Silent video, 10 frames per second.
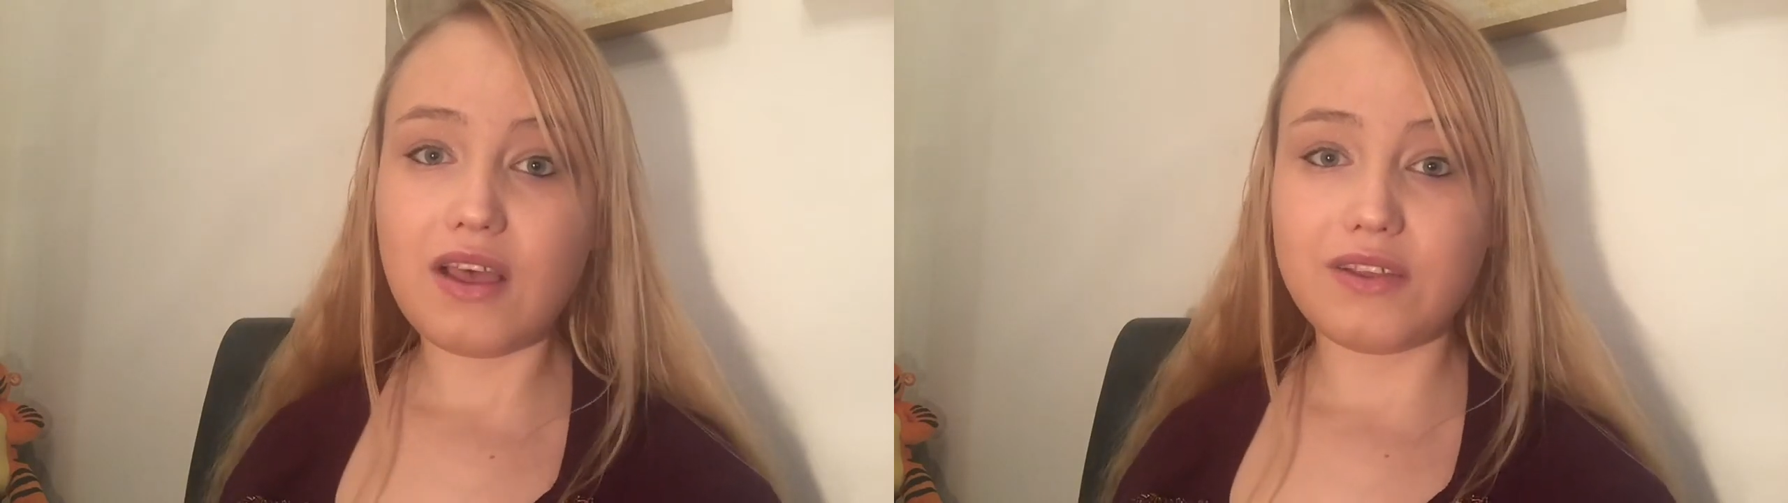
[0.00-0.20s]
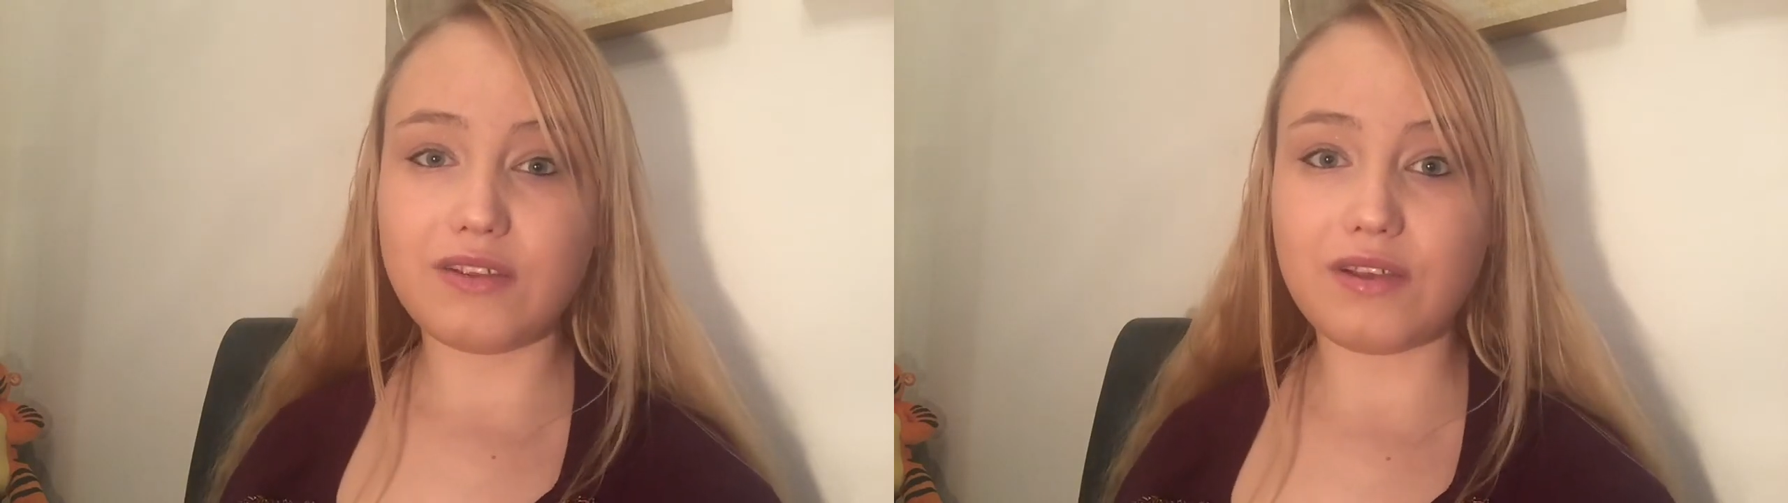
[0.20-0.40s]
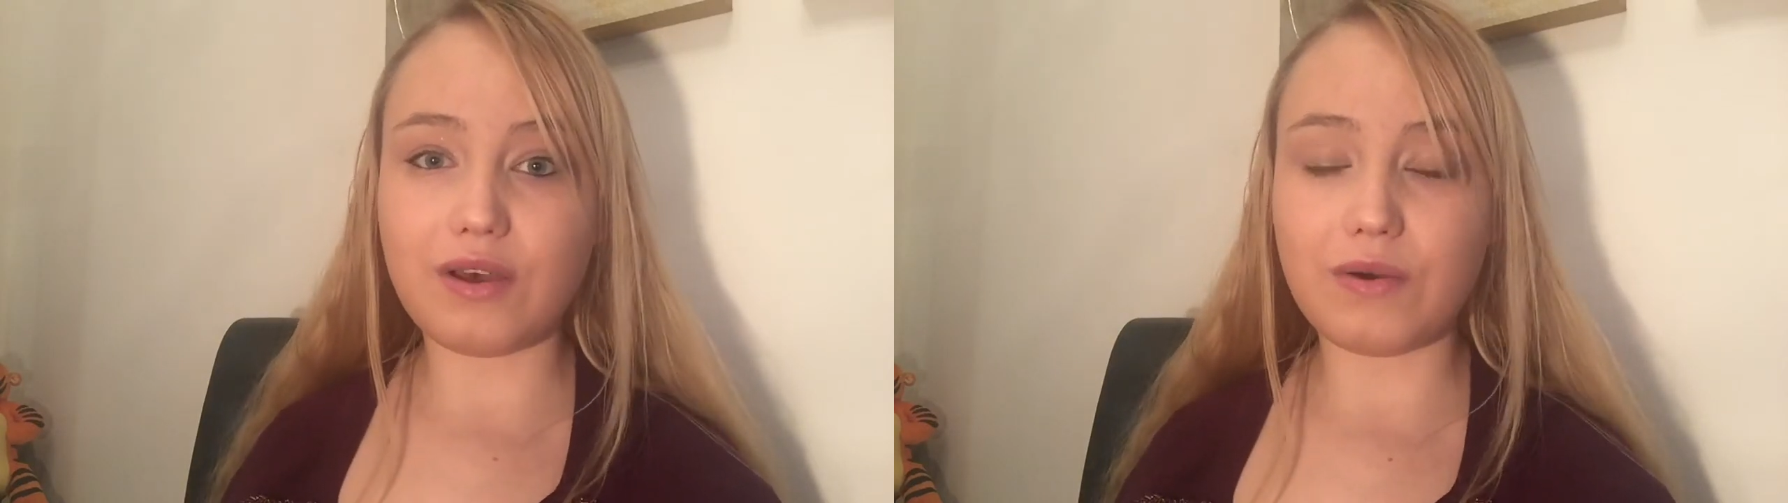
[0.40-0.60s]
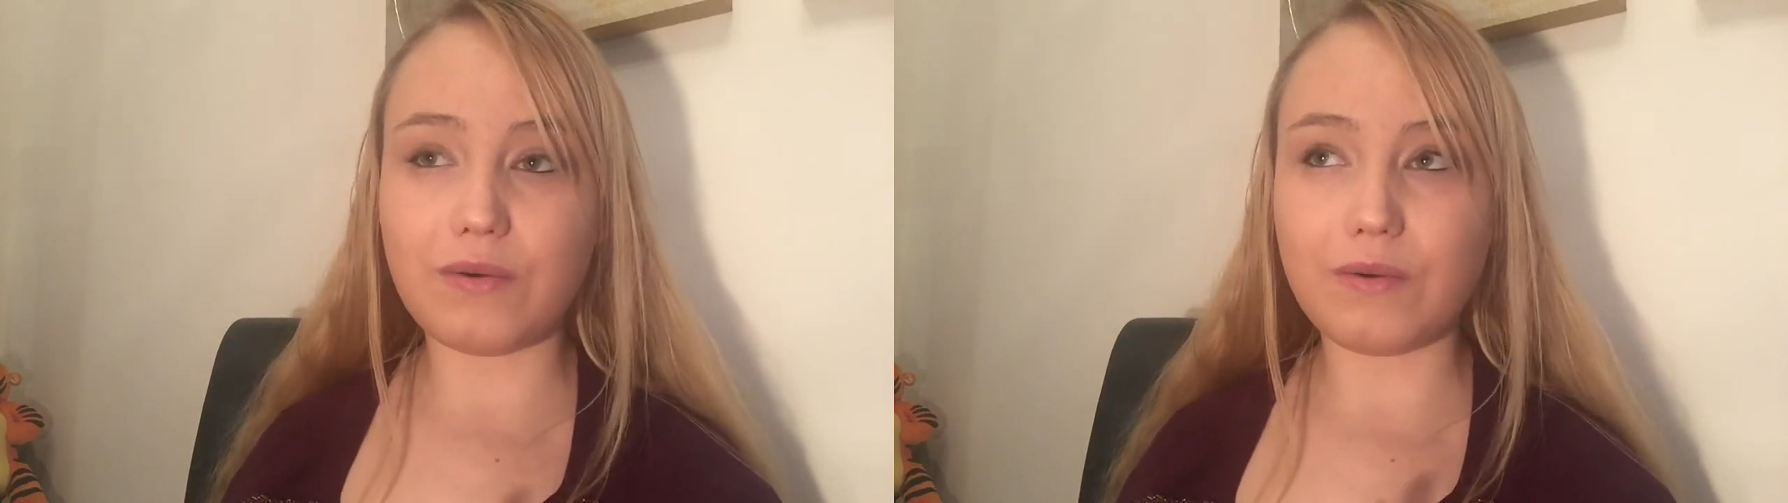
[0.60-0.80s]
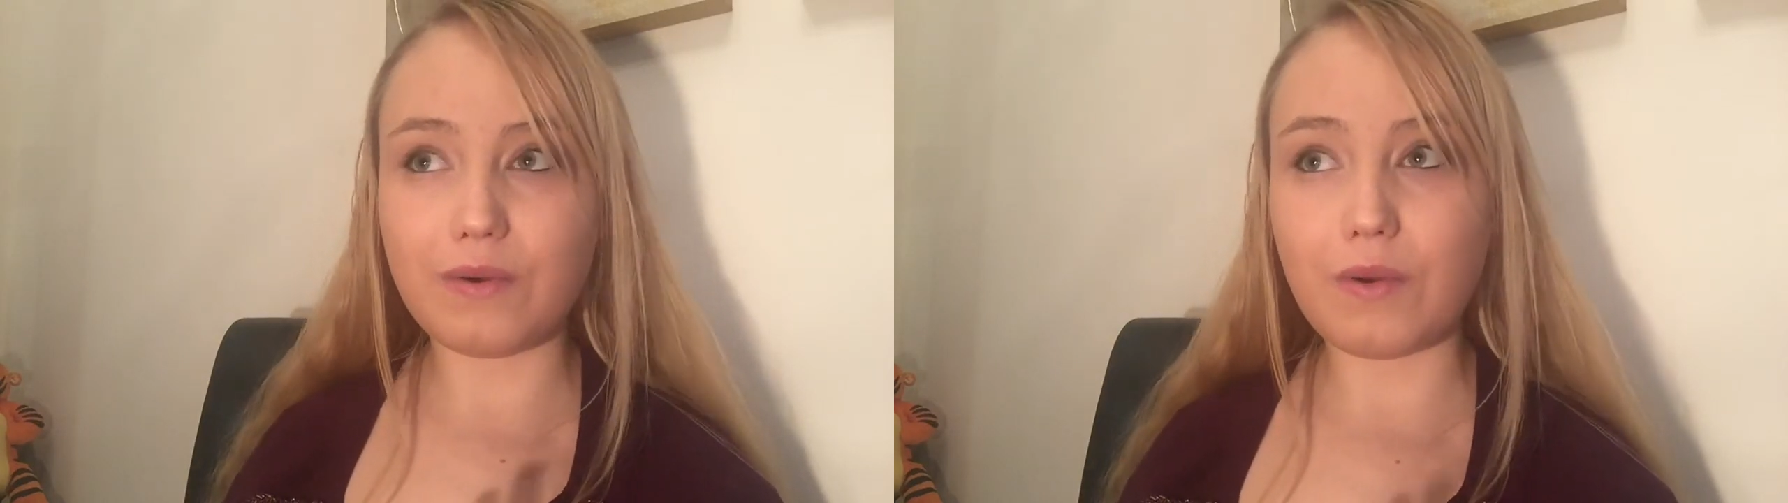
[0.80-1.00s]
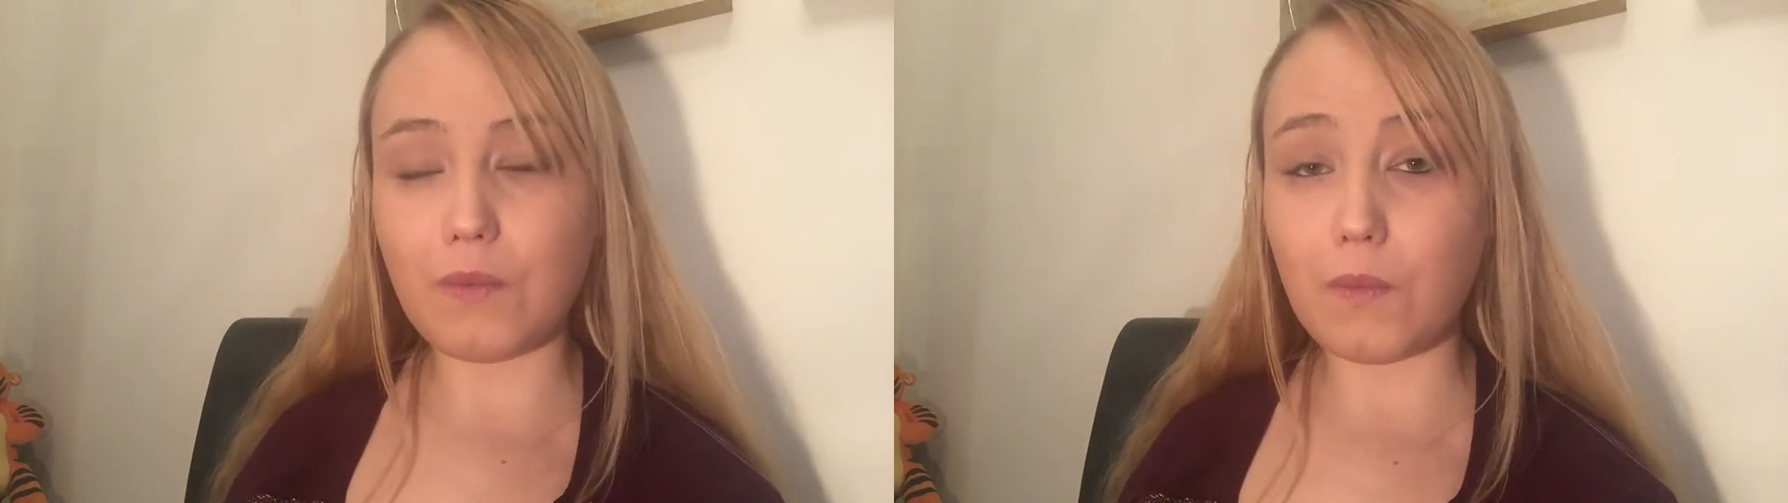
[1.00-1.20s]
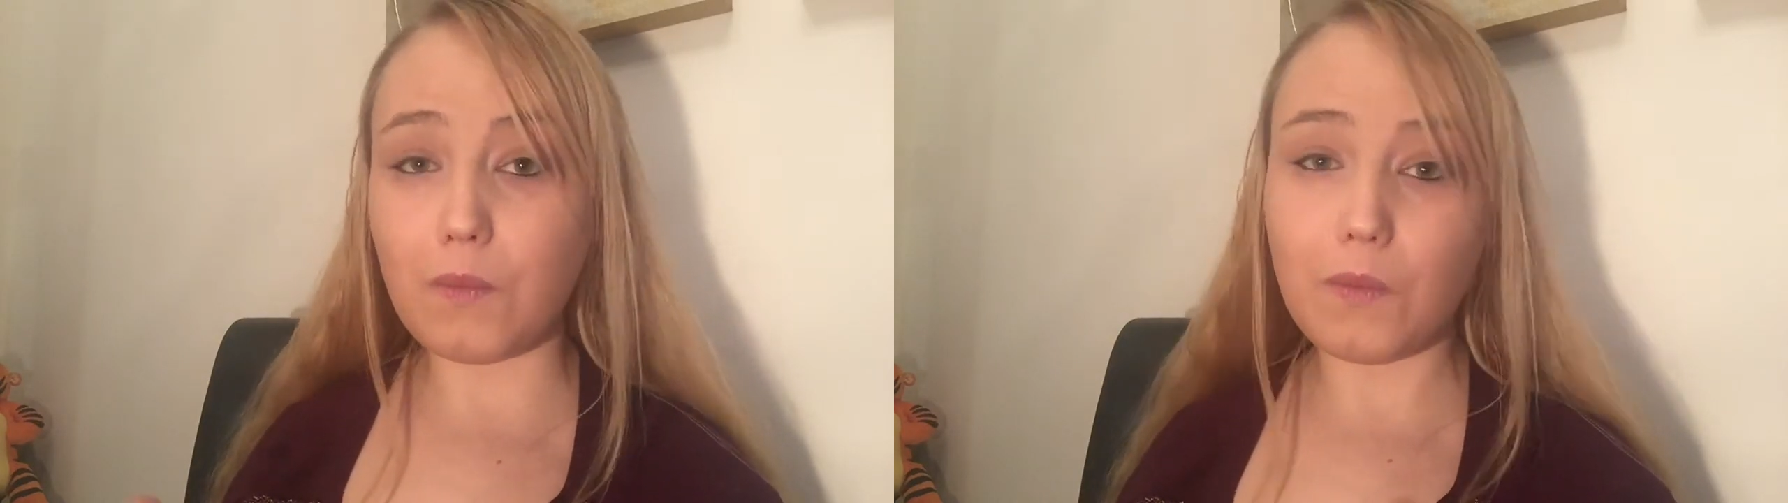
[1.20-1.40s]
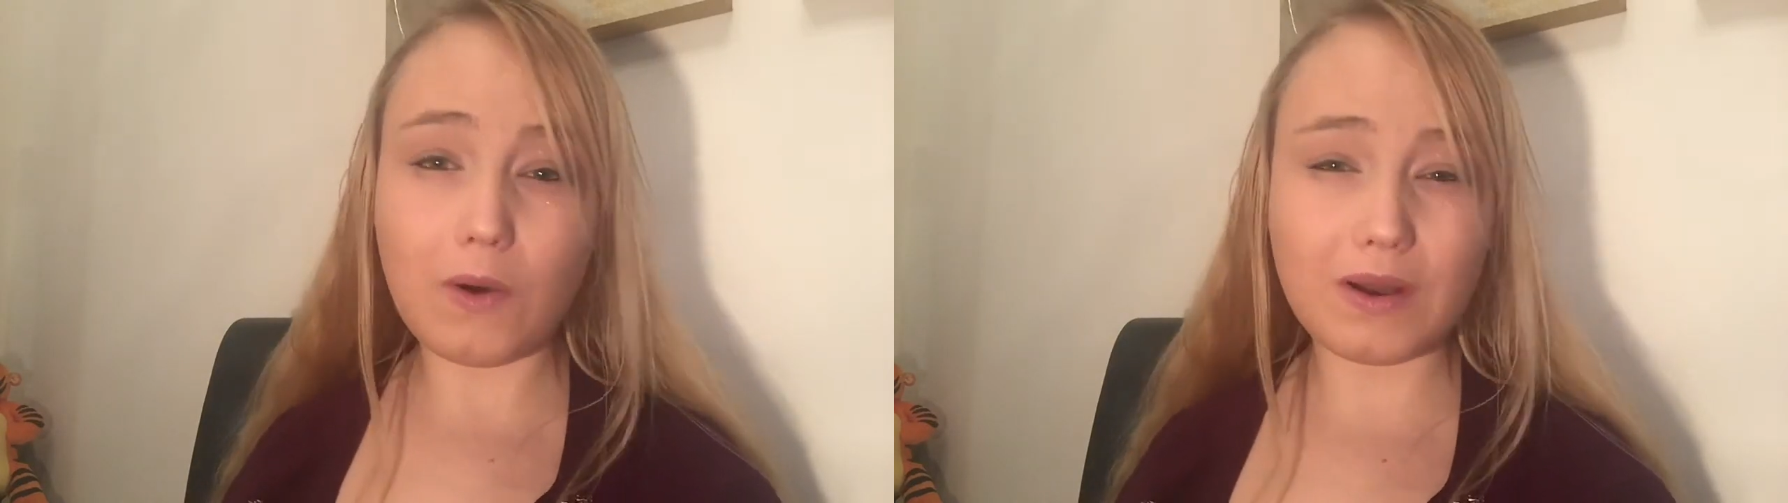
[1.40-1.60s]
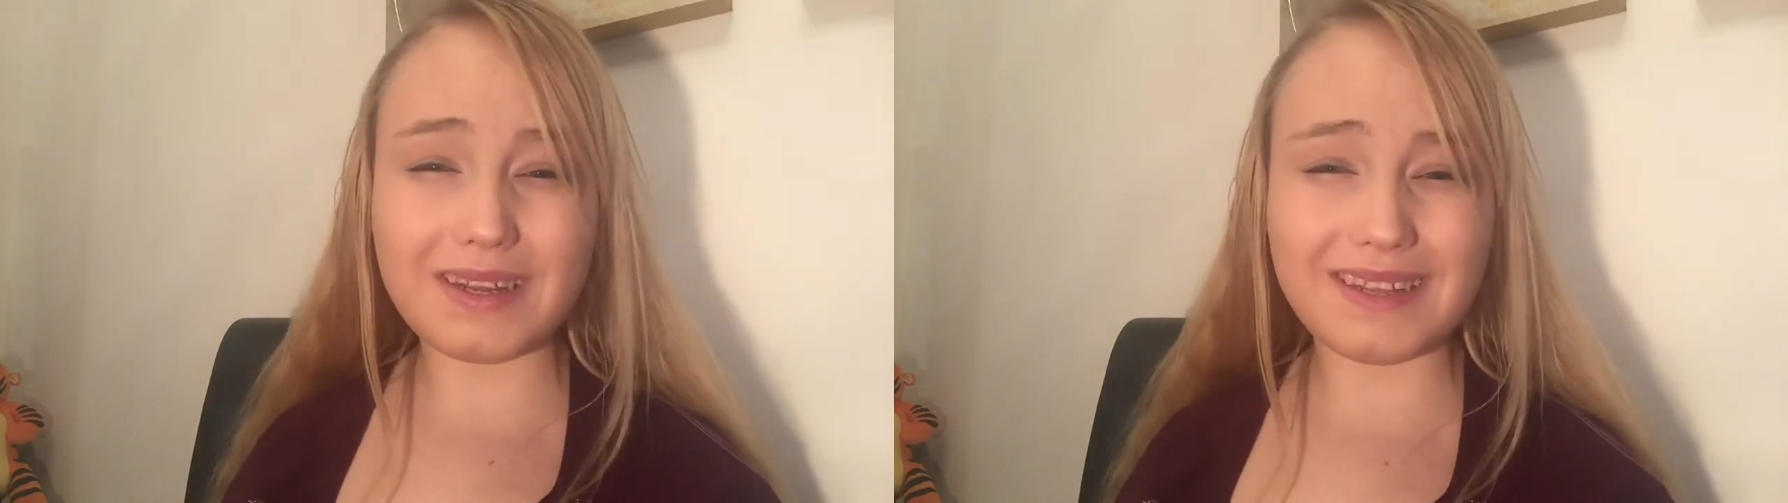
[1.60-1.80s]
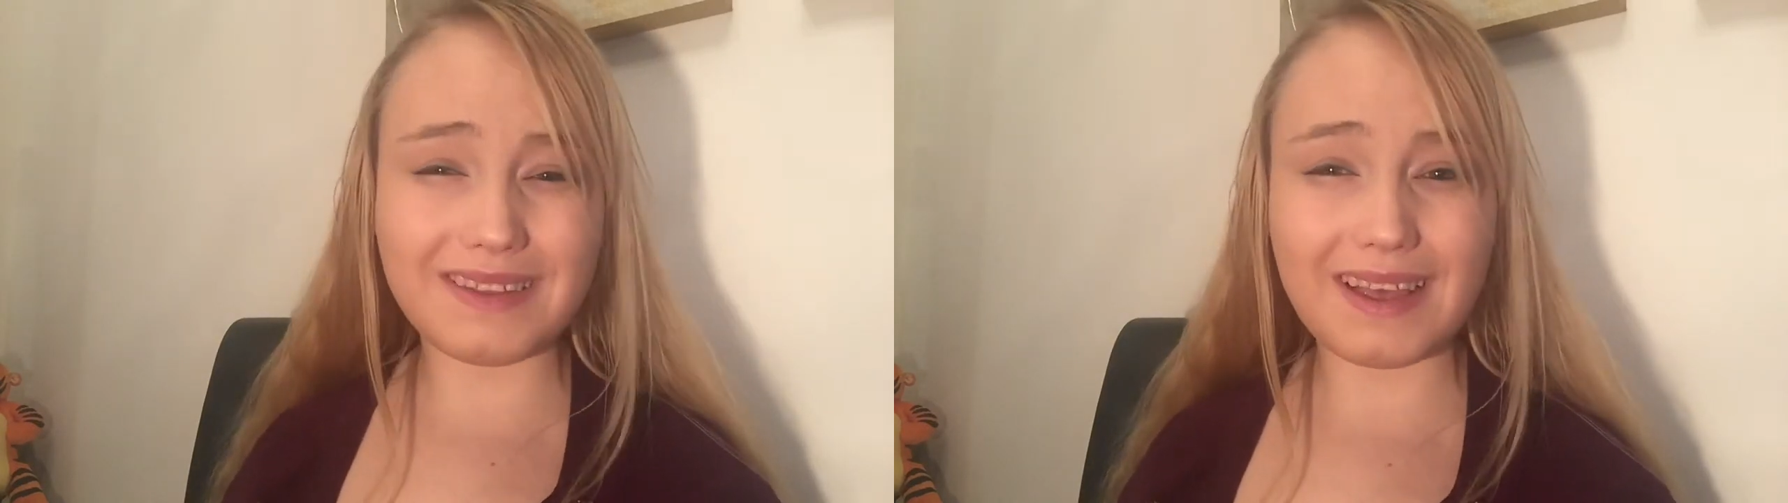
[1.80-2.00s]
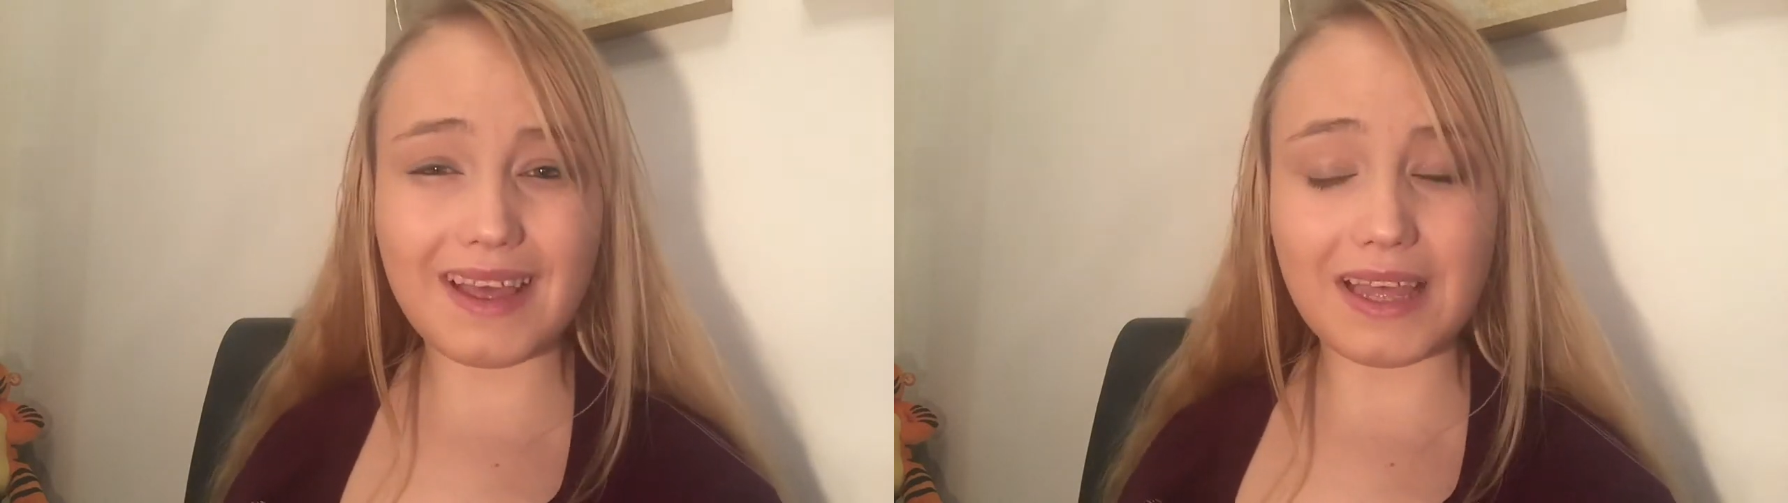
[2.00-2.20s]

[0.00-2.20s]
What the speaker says: So what is it?